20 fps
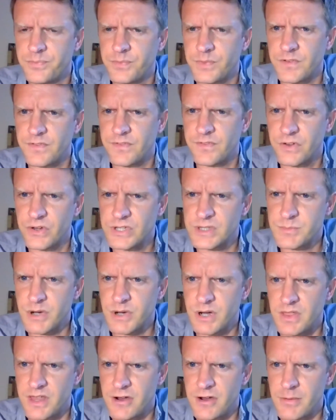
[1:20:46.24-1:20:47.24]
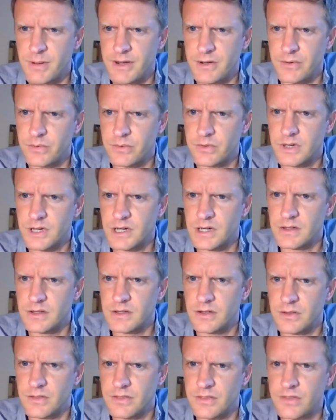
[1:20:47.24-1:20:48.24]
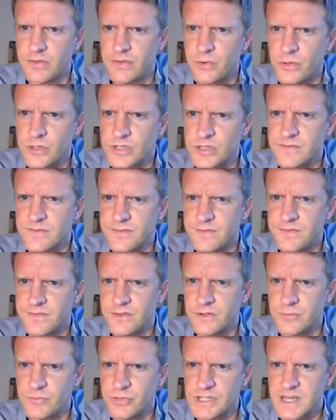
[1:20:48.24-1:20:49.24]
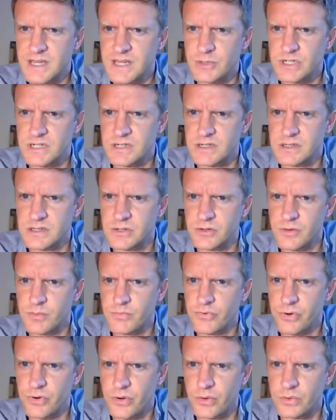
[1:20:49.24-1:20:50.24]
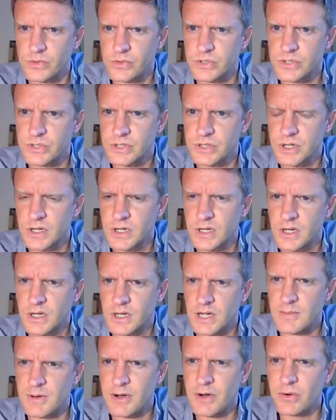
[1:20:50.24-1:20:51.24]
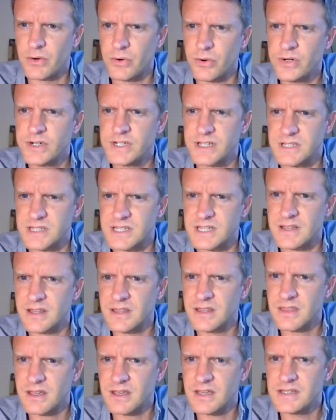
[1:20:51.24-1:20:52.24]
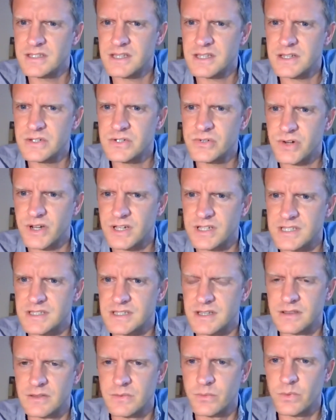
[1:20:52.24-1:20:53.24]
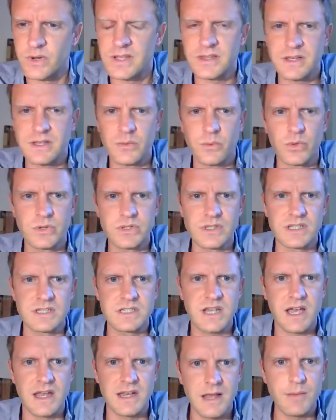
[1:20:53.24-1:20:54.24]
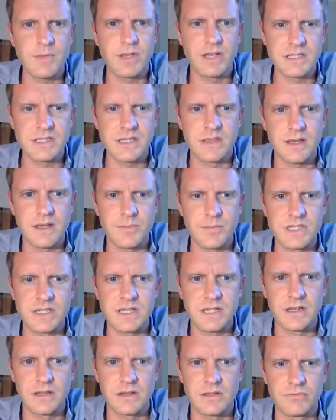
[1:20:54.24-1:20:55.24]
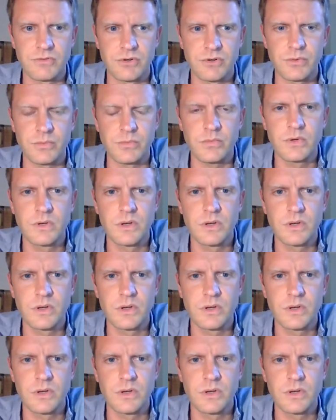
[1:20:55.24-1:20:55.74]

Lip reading: first part there about thoughts on film reception and your approach. Then our audience, and I think that is interesting, the way that it was, the dynamics in that particular room,